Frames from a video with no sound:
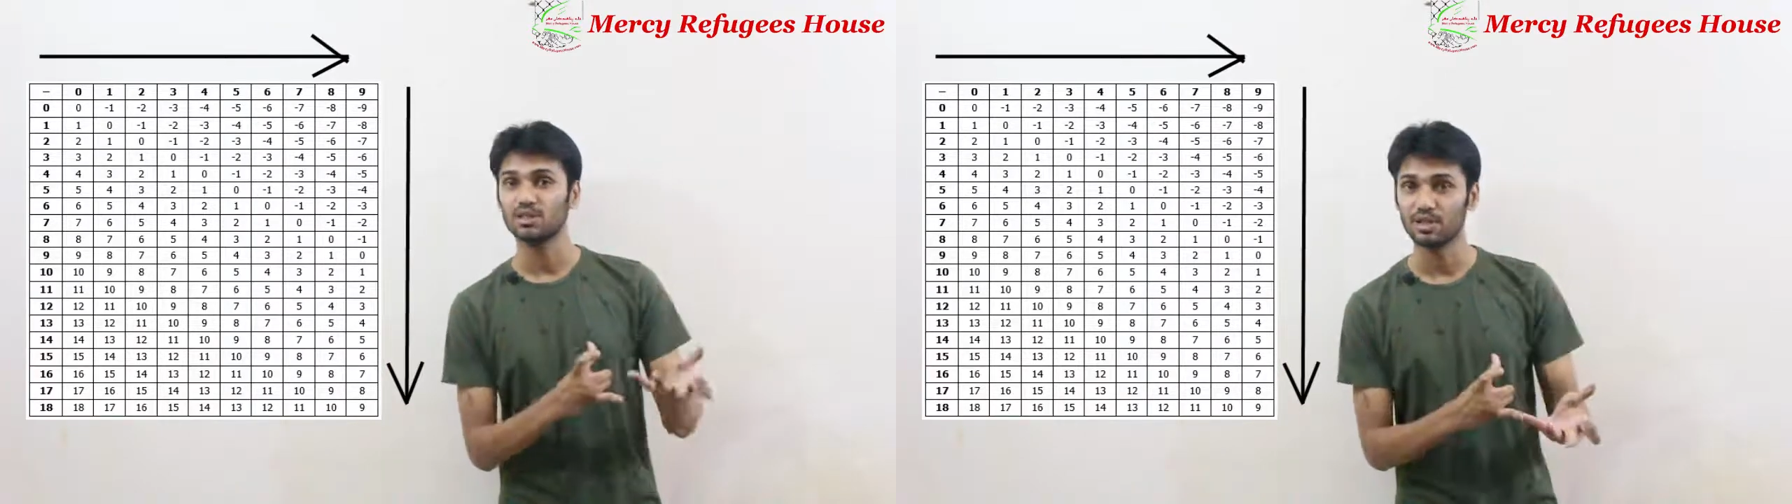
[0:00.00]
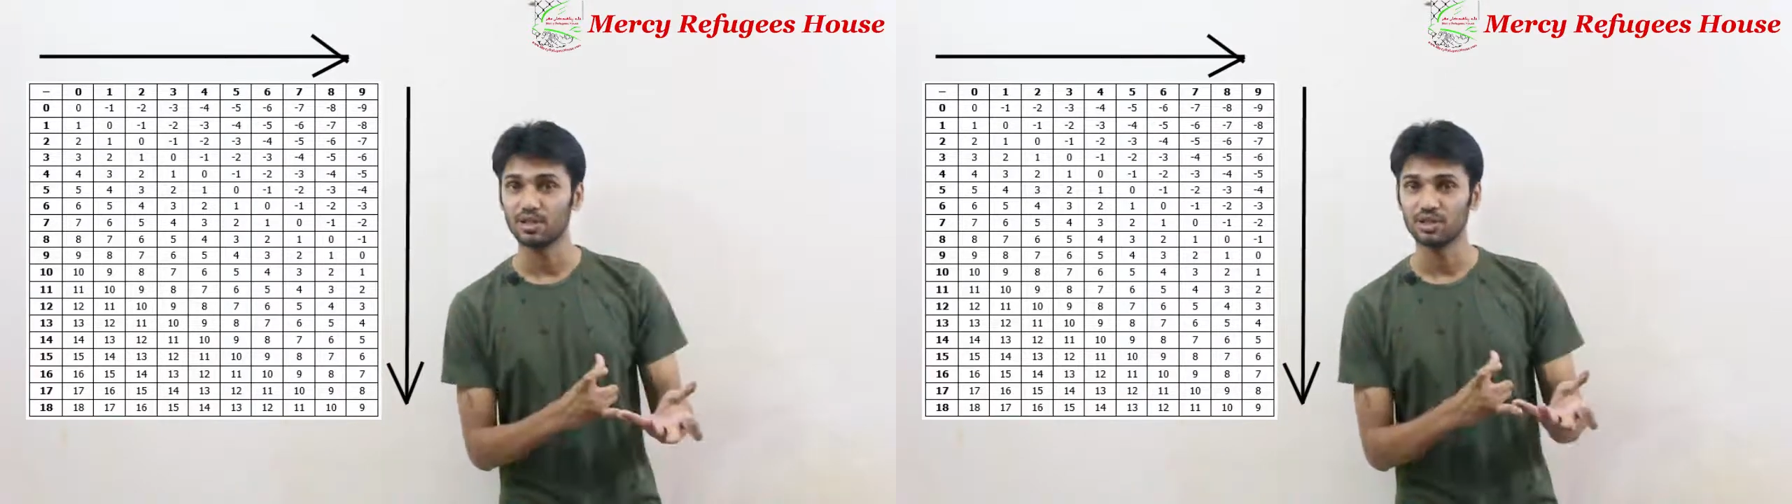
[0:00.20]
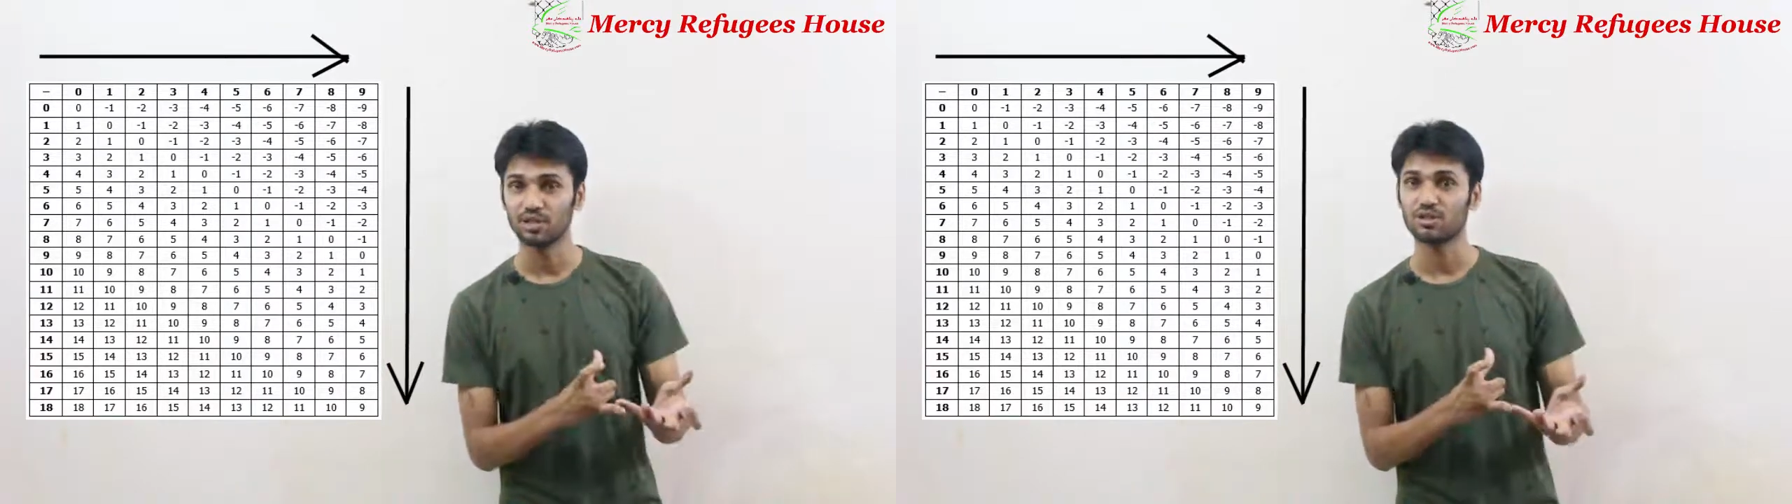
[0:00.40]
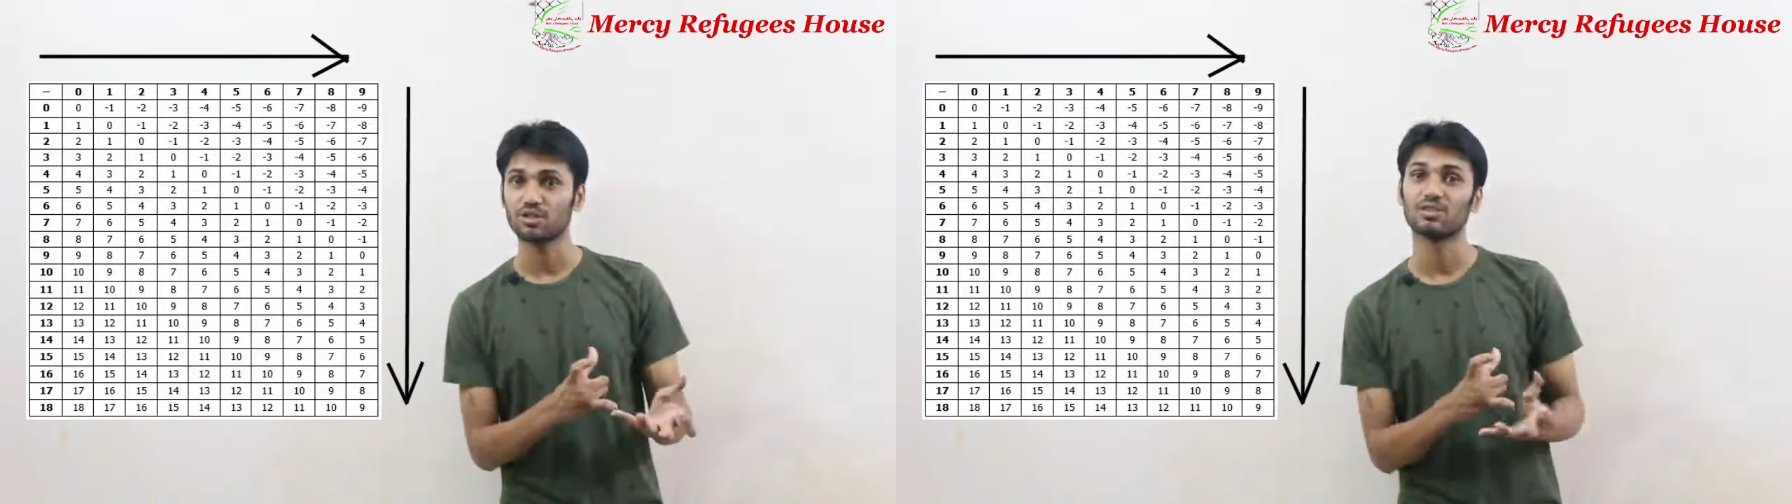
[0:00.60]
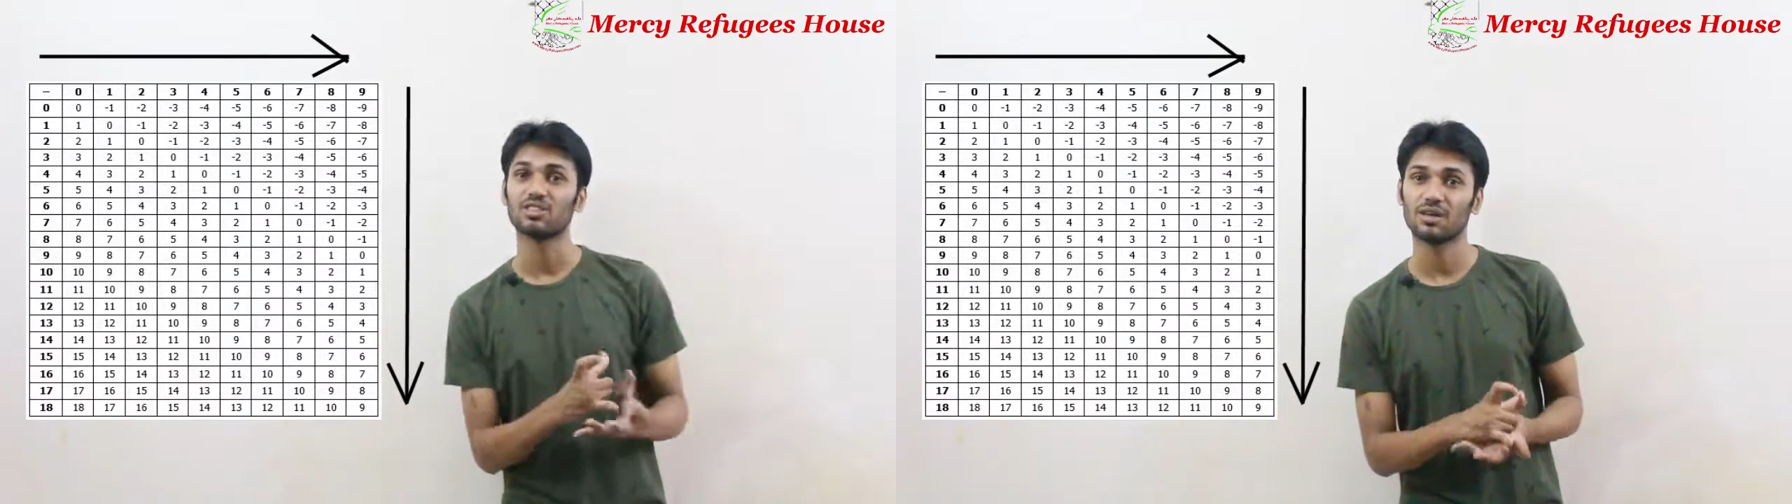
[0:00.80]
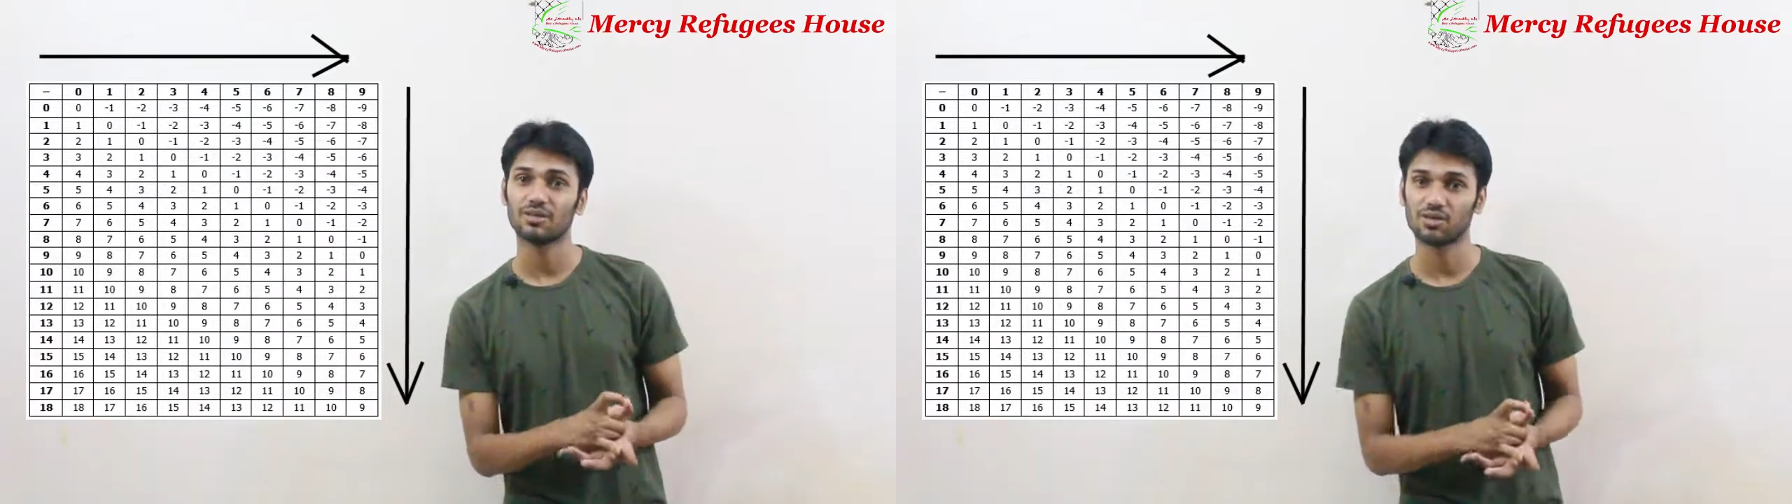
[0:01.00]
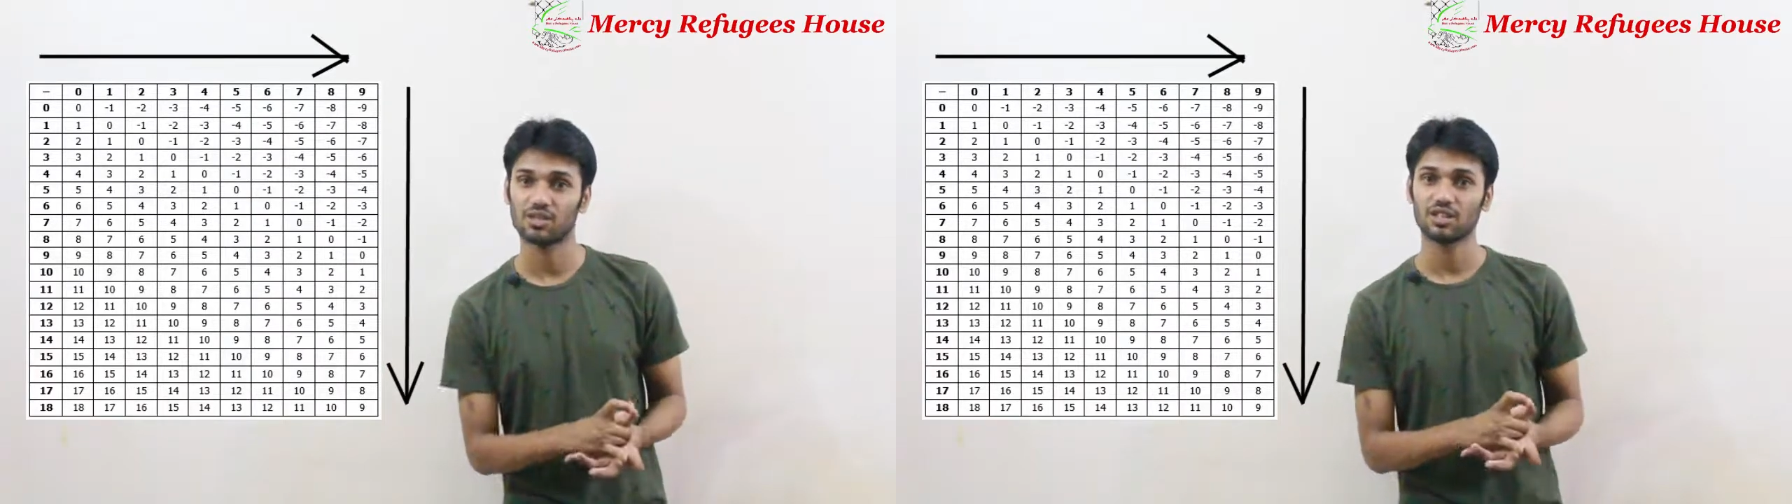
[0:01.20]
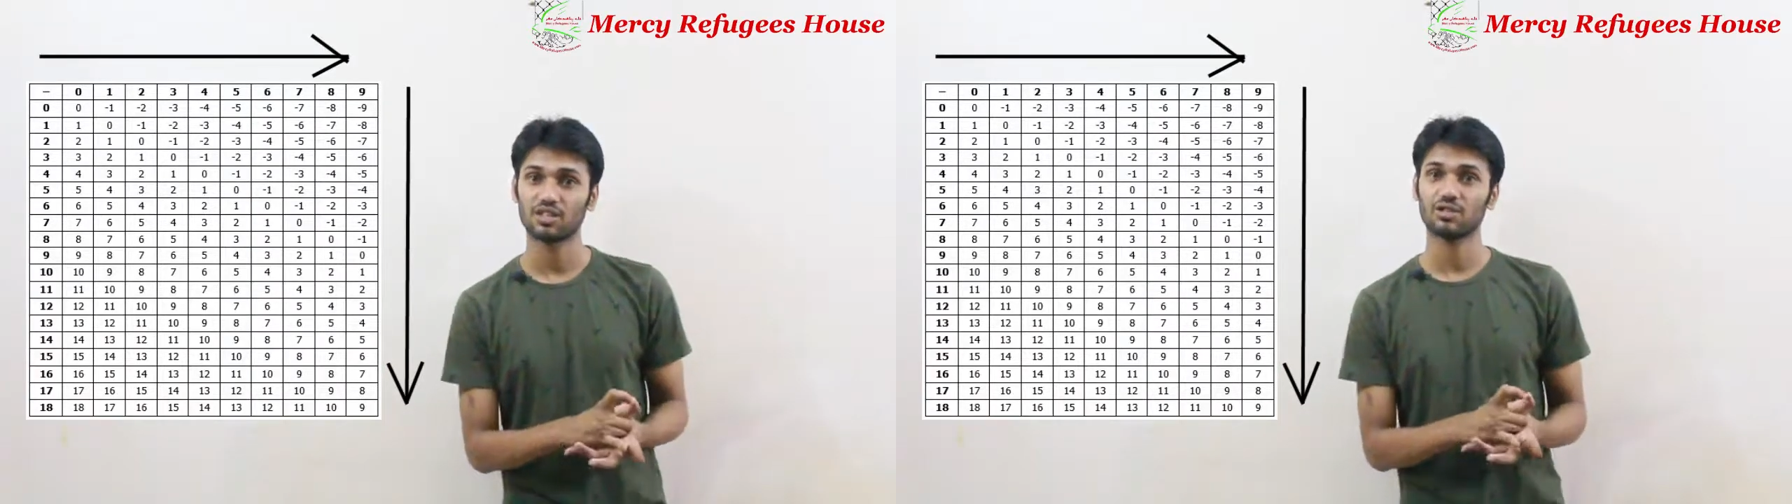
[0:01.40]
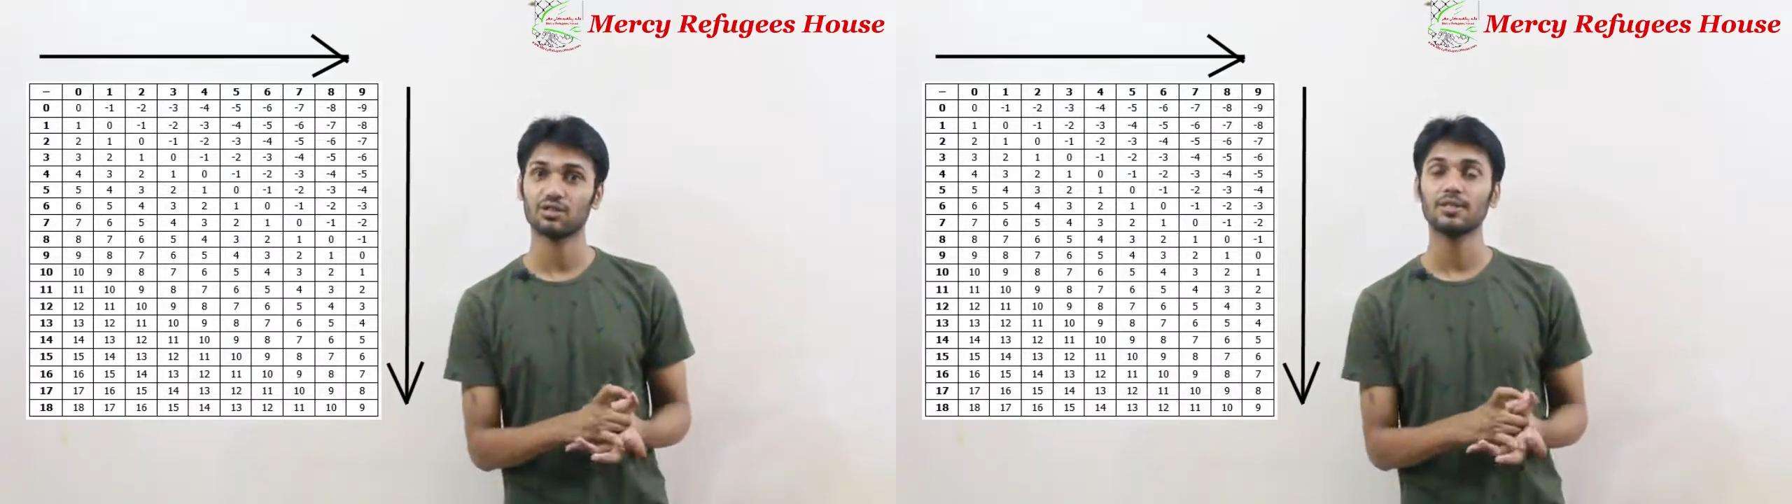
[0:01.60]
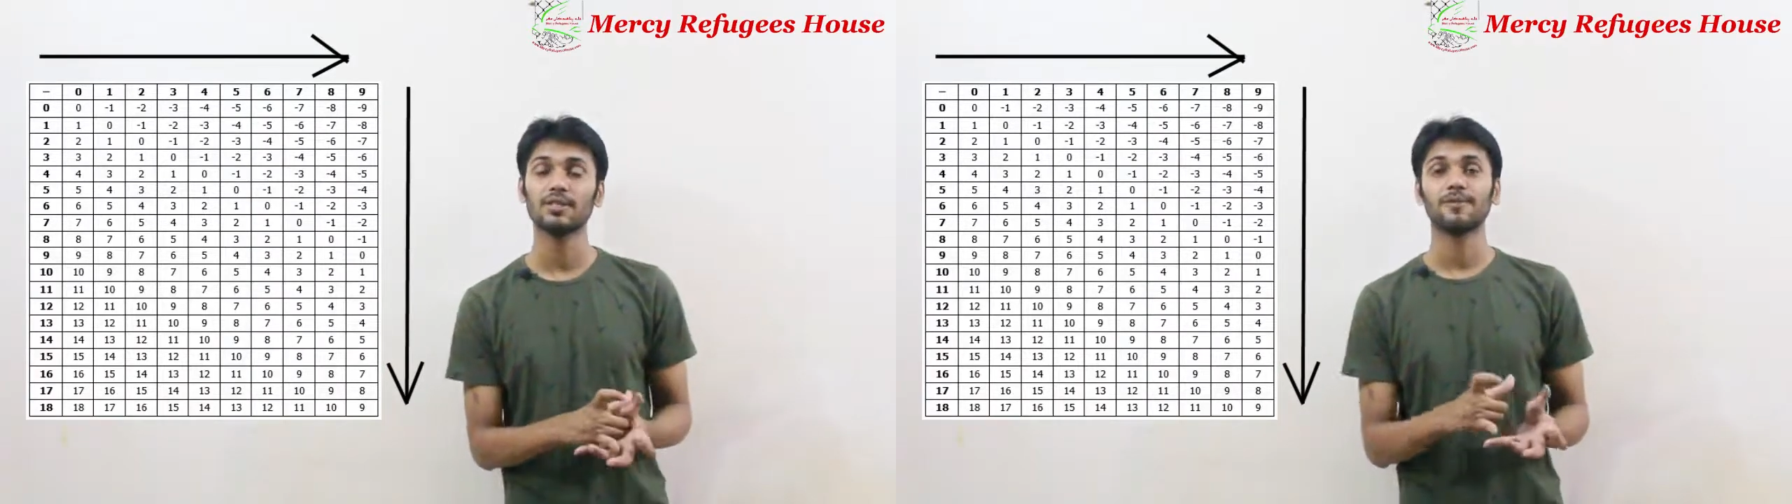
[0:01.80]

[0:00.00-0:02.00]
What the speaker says: versions of the subtraction,